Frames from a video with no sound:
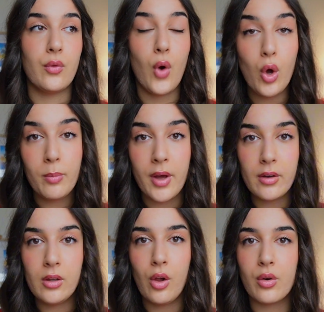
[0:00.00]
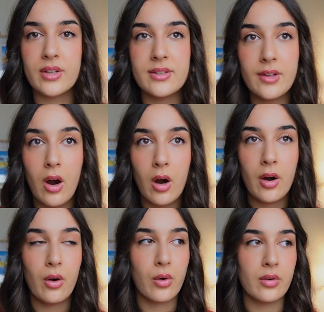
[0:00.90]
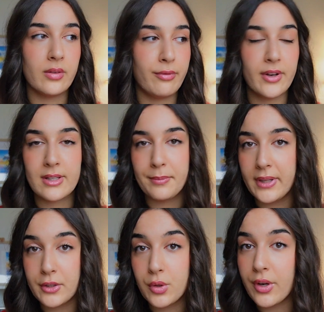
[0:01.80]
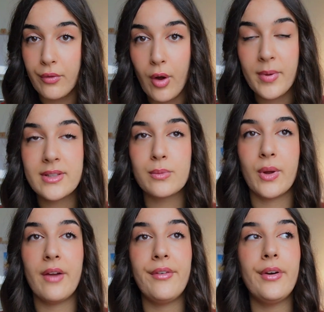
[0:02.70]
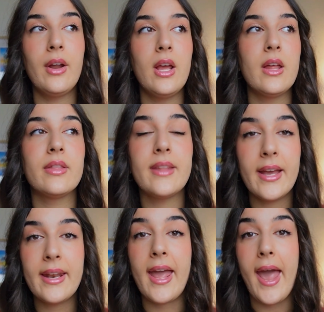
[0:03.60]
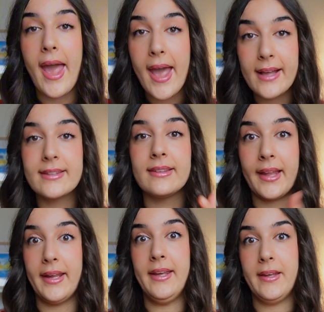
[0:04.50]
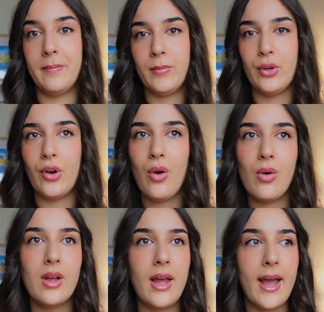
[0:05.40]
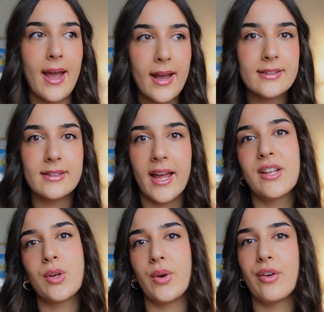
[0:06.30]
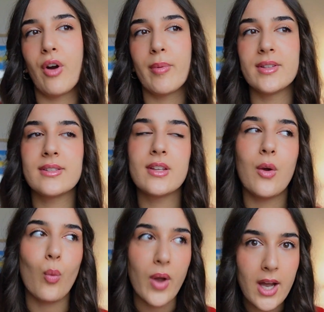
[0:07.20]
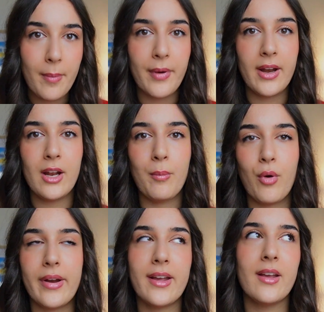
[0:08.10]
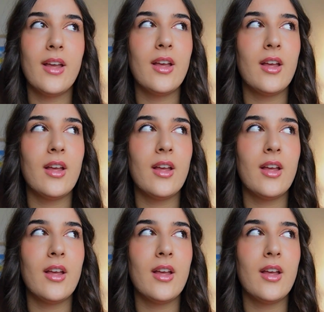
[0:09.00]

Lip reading: role model or star, or for example like Tony Robbins, whatever, then act like him, you know, act like Tony Robbins. Wake up early in the morning,